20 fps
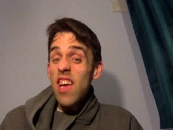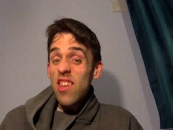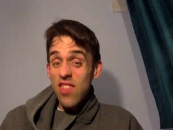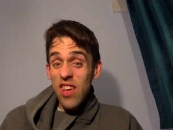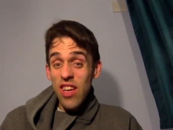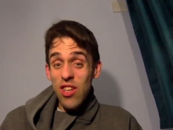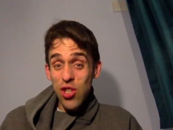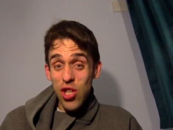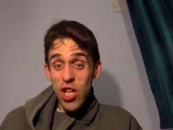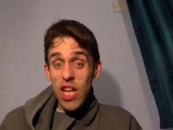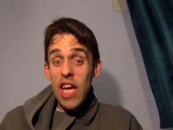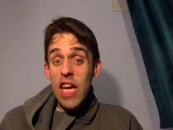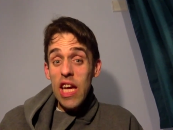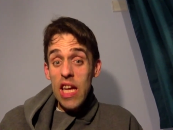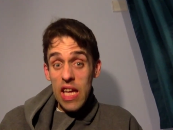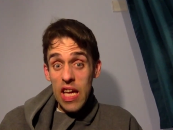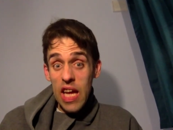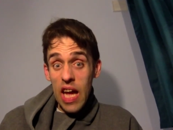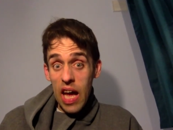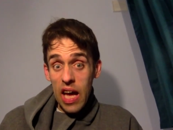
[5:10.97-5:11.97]

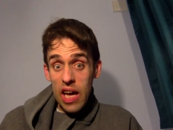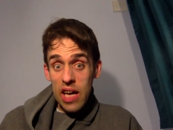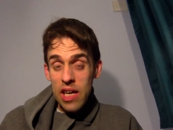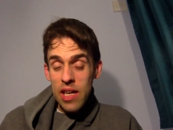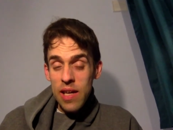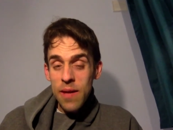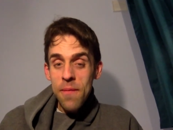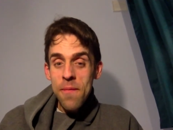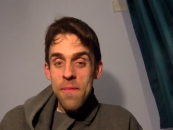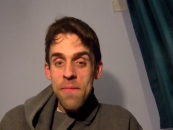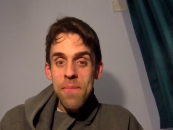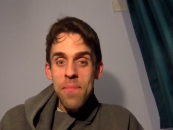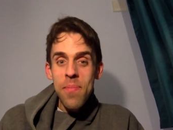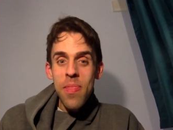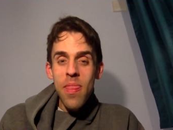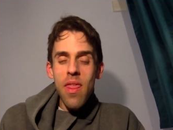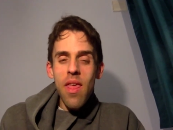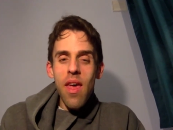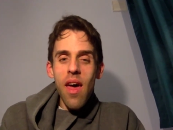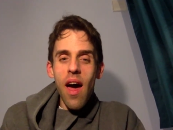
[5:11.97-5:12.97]
Essentially, yeah.
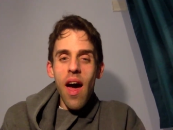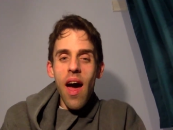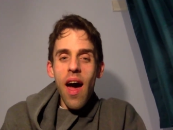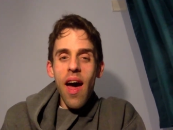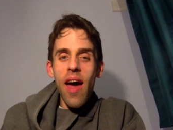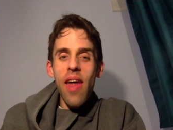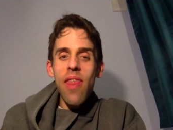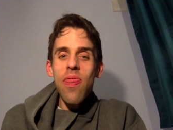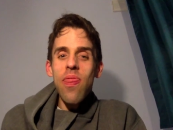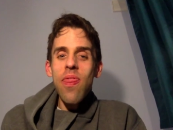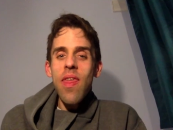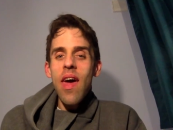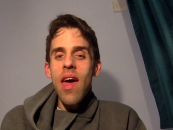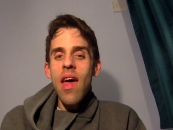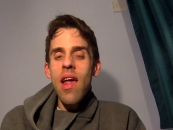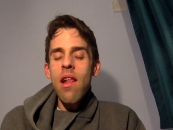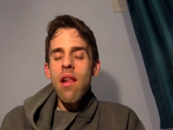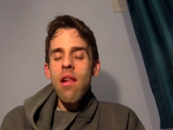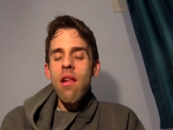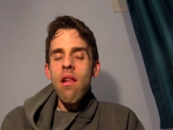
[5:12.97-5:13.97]
And
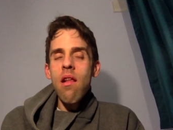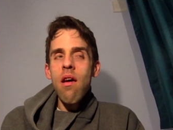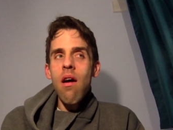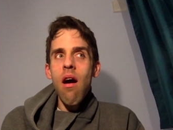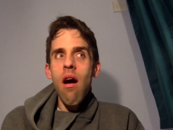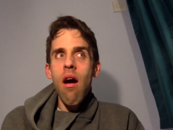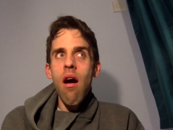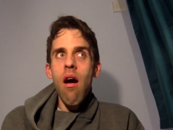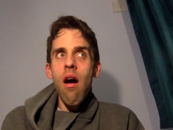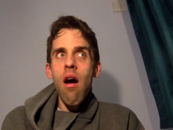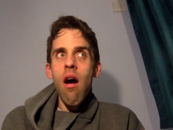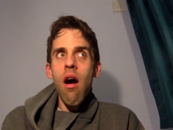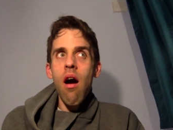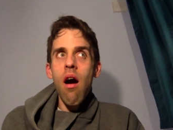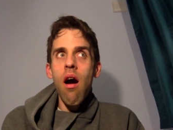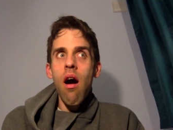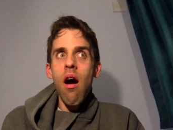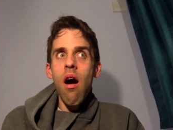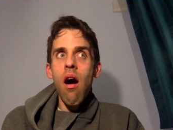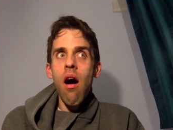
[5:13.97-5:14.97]
then
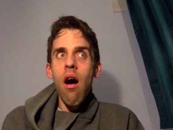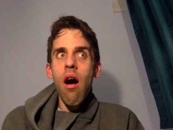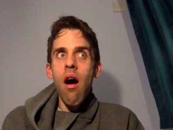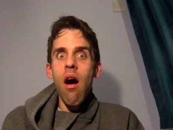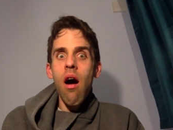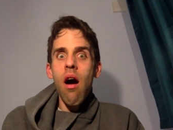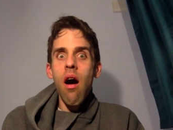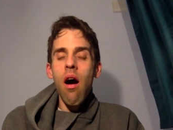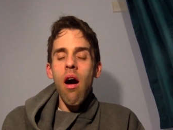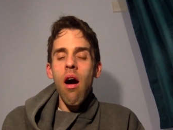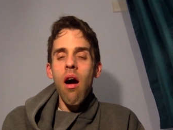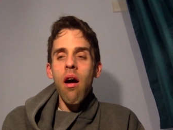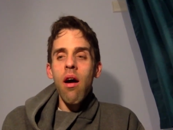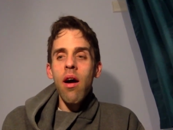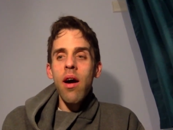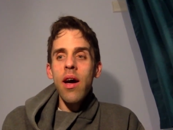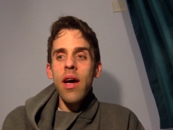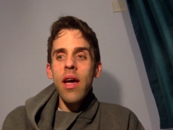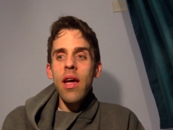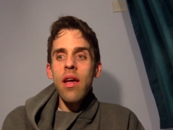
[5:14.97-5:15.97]

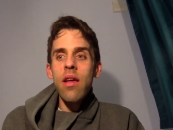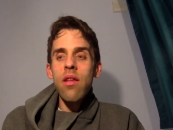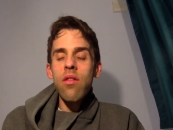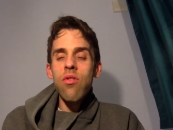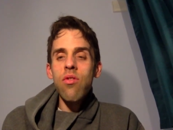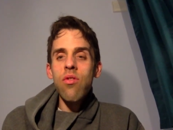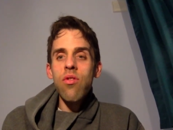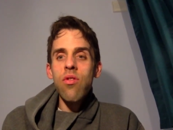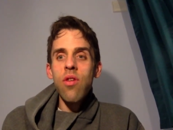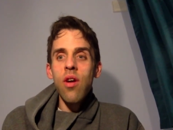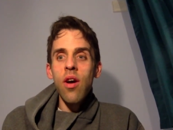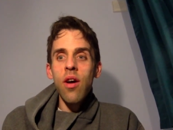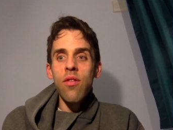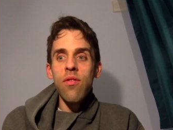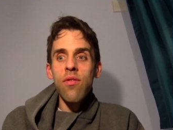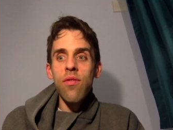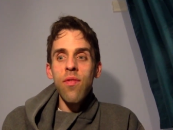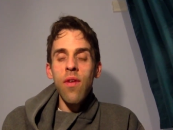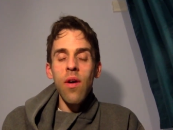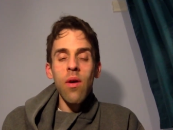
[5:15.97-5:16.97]
I
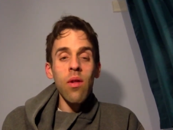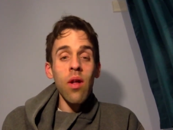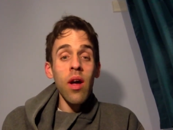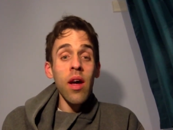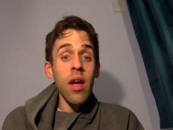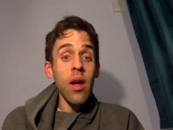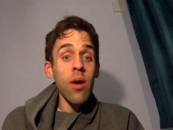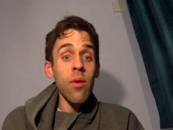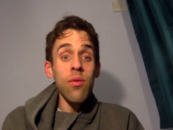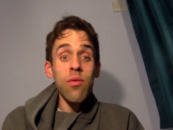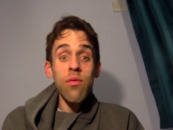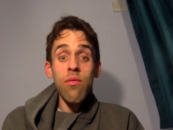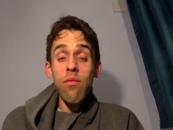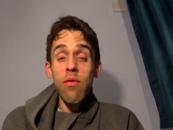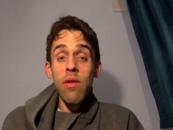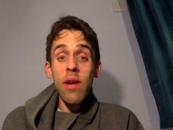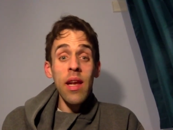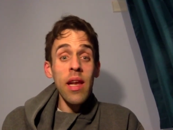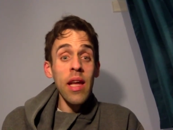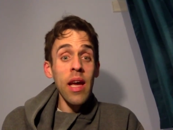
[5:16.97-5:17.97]
just felt like I was
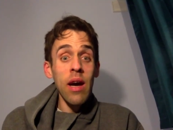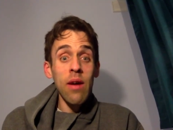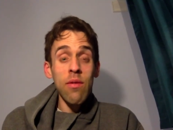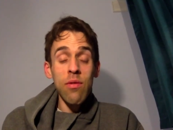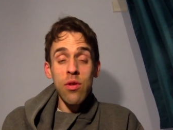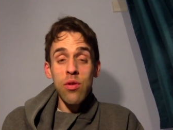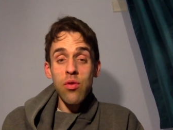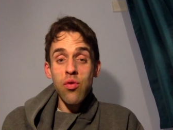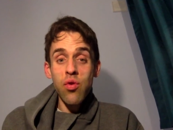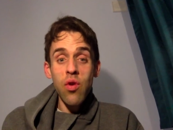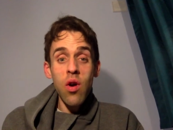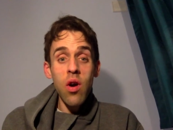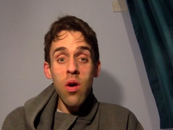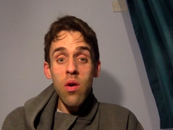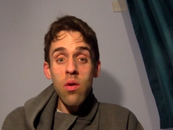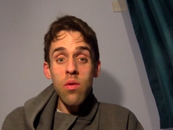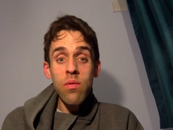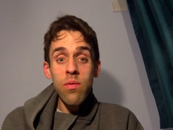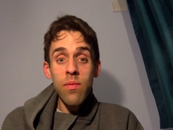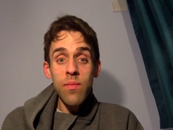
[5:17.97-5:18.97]
really out of
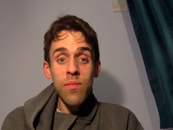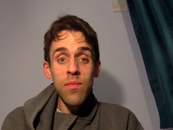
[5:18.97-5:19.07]
control